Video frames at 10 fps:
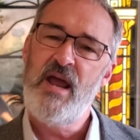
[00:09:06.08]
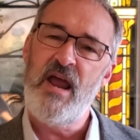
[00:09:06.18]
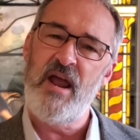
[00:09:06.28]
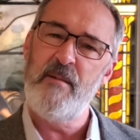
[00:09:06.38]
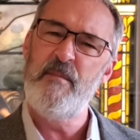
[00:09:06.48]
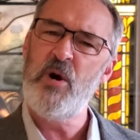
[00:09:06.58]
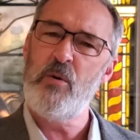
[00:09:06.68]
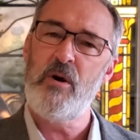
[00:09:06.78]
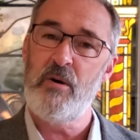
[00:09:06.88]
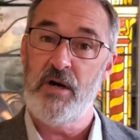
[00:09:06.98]
And
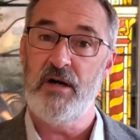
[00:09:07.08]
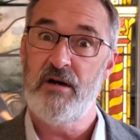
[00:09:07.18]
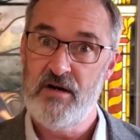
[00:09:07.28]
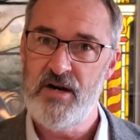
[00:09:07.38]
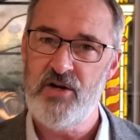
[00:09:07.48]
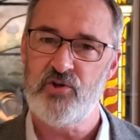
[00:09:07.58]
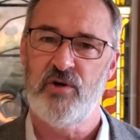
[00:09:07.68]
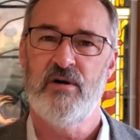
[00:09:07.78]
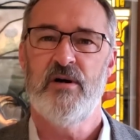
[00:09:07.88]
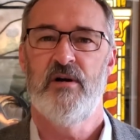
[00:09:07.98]
mirroring
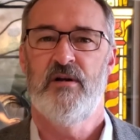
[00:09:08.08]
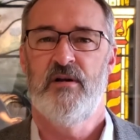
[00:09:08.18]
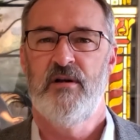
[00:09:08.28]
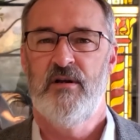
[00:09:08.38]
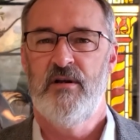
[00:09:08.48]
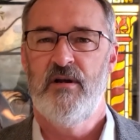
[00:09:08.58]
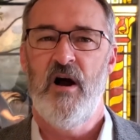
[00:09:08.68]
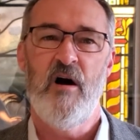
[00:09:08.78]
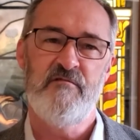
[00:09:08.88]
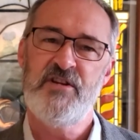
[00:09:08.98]
nature
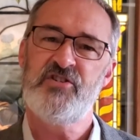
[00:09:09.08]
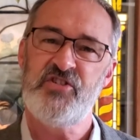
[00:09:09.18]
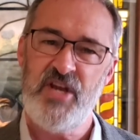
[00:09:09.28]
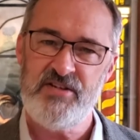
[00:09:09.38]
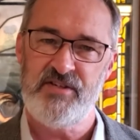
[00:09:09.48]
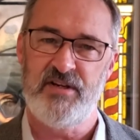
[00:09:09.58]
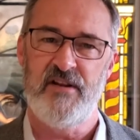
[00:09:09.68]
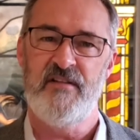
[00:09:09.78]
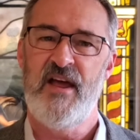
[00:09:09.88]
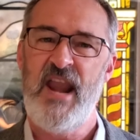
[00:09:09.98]
of necessity
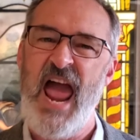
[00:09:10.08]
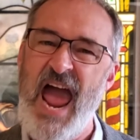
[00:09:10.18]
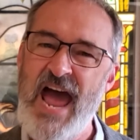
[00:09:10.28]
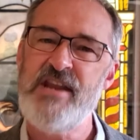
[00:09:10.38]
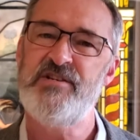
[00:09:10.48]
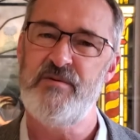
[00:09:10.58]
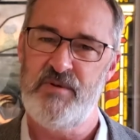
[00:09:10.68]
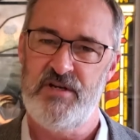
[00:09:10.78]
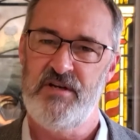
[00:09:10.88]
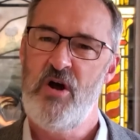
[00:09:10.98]
then had to
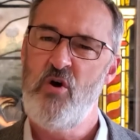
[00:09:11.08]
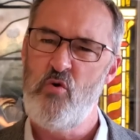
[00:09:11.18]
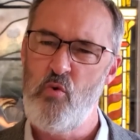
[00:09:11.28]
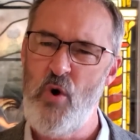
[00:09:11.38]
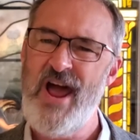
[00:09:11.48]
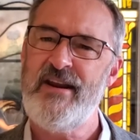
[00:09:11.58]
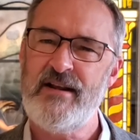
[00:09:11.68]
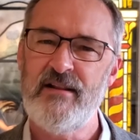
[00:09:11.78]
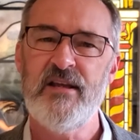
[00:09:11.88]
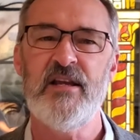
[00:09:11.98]
be
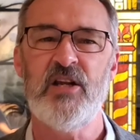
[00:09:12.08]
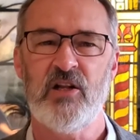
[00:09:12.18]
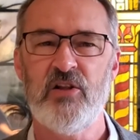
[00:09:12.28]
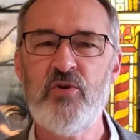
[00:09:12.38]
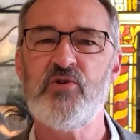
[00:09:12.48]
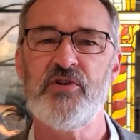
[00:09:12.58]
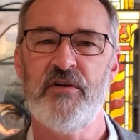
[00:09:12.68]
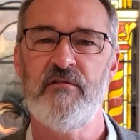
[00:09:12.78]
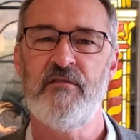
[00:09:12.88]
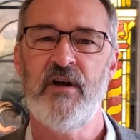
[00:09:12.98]
radically
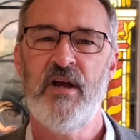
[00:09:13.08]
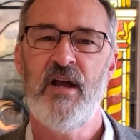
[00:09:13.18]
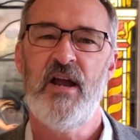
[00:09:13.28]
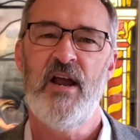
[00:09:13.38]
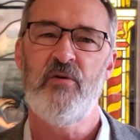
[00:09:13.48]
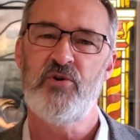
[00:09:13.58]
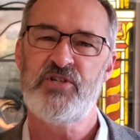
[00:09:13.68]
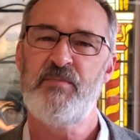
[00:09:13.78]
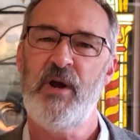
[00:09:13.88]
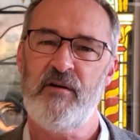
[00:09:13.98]
inclusive and
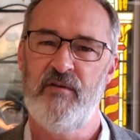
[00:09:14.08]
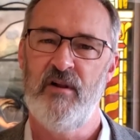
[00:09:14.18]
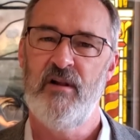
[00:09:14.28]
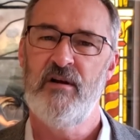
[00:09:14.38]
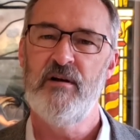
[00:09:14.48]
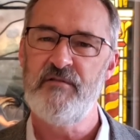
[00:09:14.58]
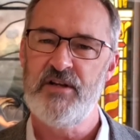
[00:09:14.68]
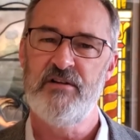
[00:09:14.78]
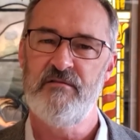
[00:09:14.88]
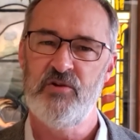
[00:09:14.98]
respectful of
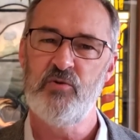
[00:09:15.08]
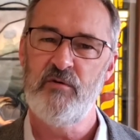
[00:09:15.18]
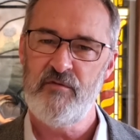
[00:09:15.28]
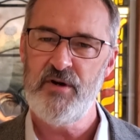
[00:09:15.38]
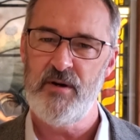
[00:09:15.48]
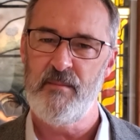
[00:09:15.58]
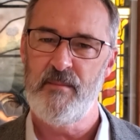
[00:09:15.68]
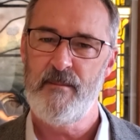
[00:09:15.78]
individual freedom.